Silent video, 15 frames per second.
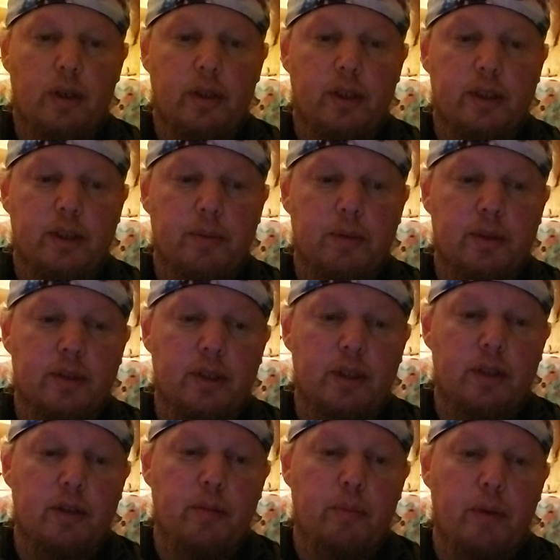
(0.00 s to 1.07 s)
These symptoms
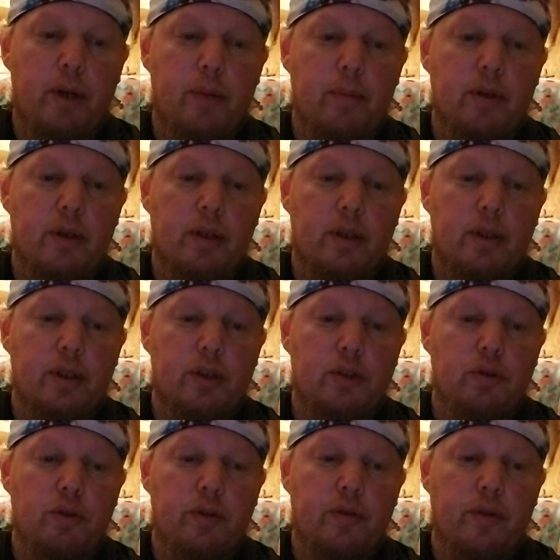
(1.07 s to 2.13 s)
lead to impairment in at least
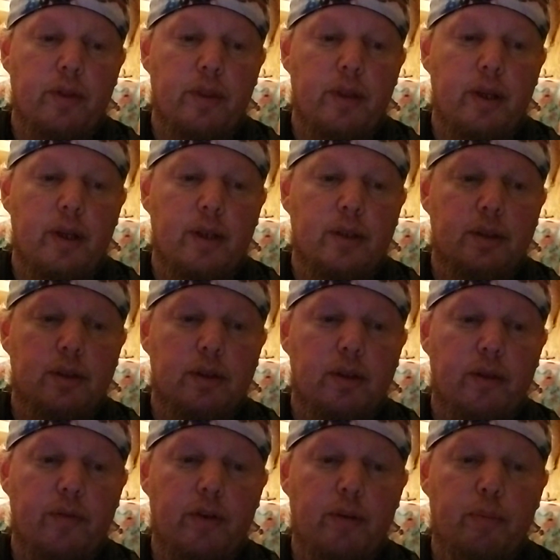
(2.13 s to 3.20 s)
2 different things,
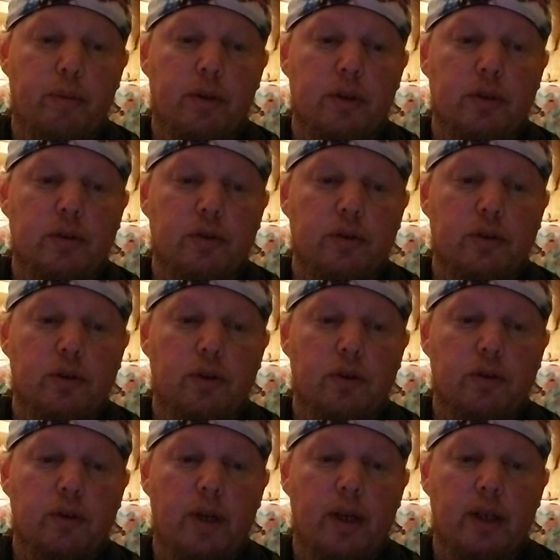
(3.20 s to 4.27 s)
affect personal,
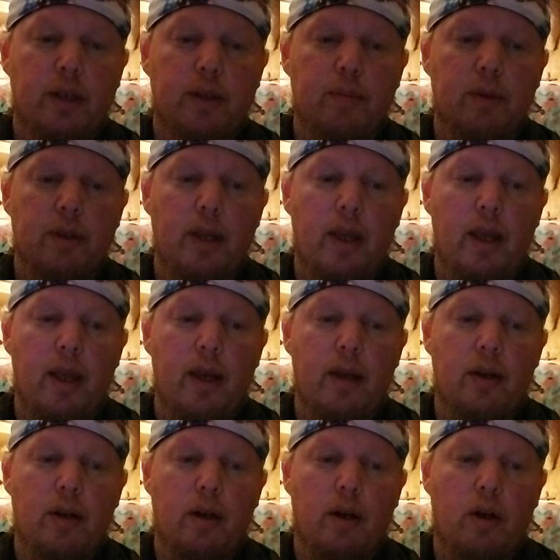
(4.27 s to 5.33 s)
social, academic,
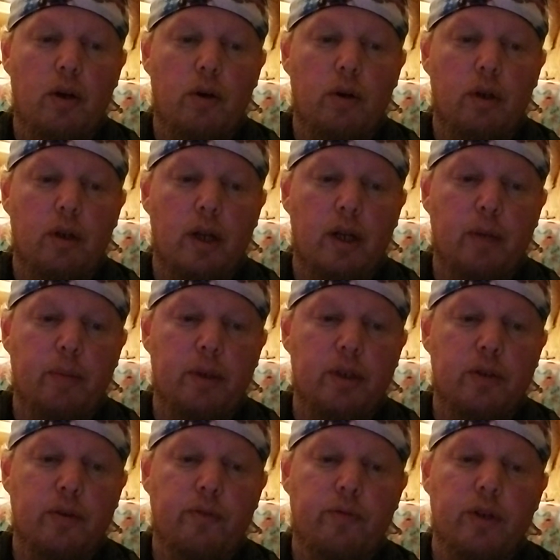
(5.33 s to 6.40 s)
and or
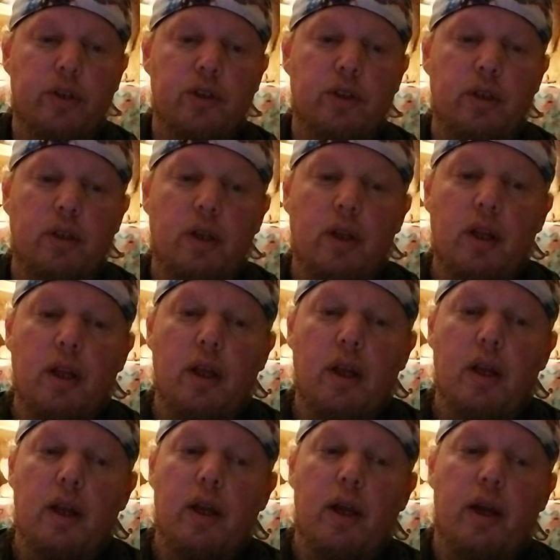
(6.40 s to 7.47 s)
occupational functioning,
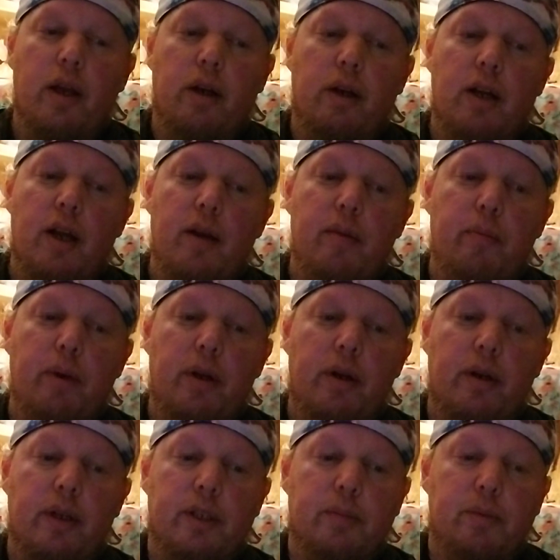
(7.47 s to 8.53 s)
and are not
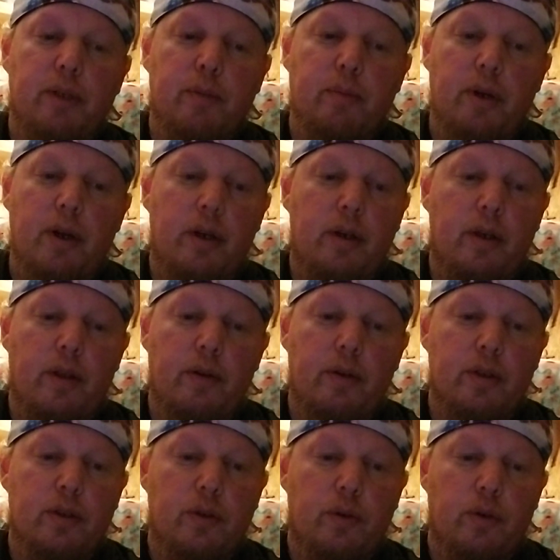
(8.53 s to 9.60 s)
better explained by another
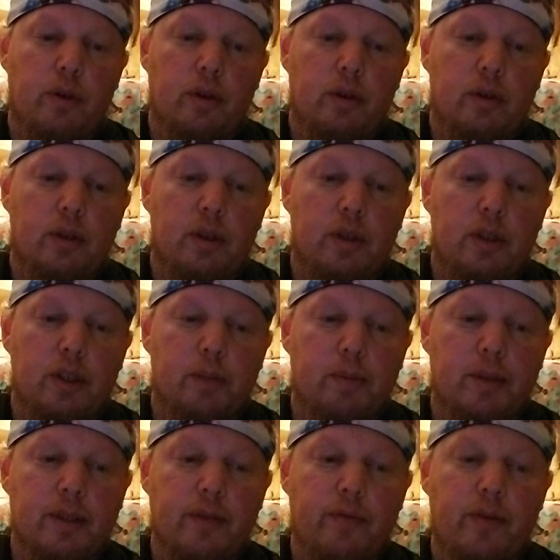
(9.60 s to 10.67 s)
disorder.
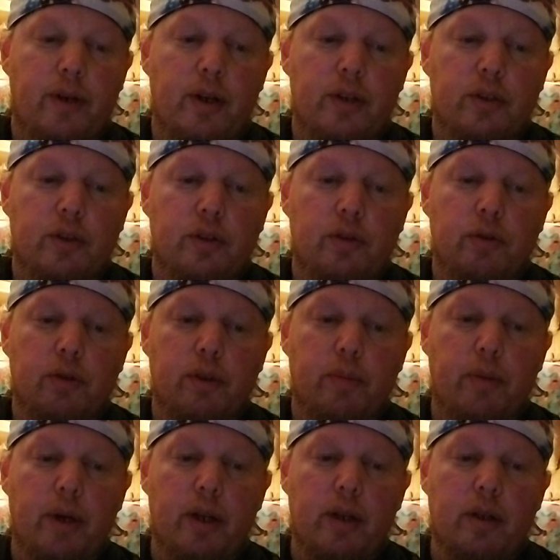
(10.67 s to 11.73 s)
Specifiers include
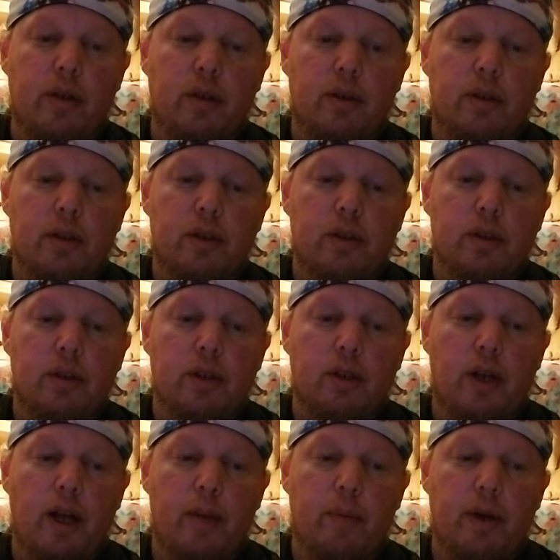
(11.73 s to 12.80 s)
combined inattention and
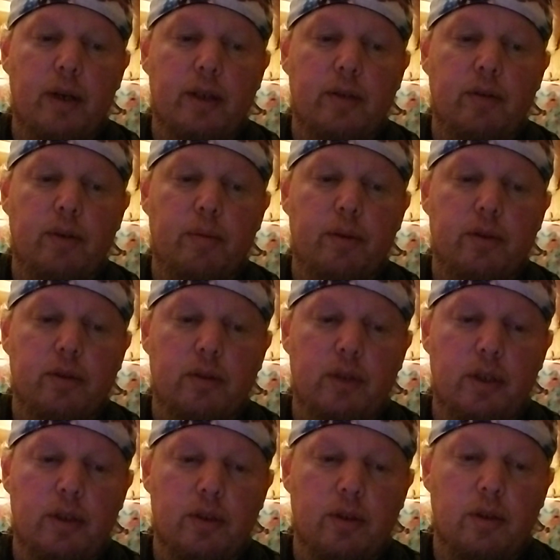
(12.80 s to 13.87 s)
hyperactivity
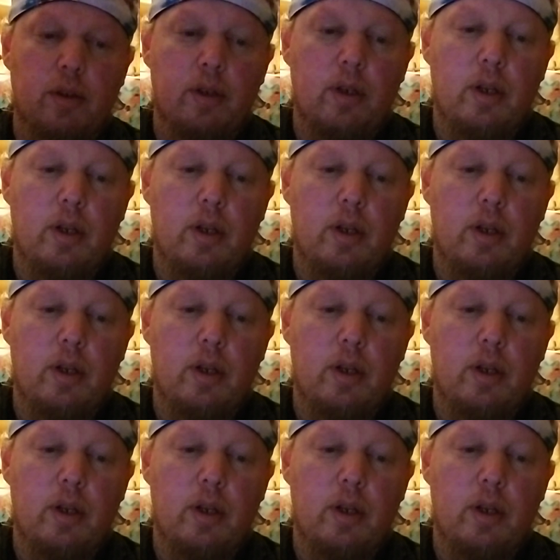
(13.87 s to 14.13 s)
presentation.